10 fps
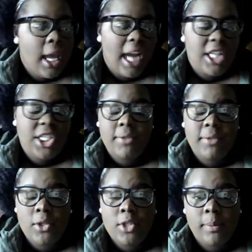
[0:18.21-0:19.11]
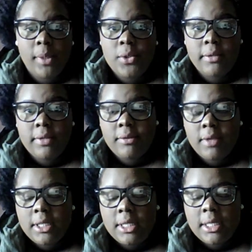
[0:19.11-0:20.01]
I actually have to go to the post office
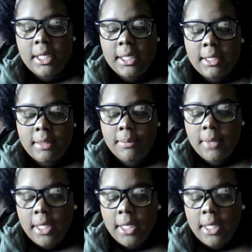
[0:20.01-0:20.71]
first to send some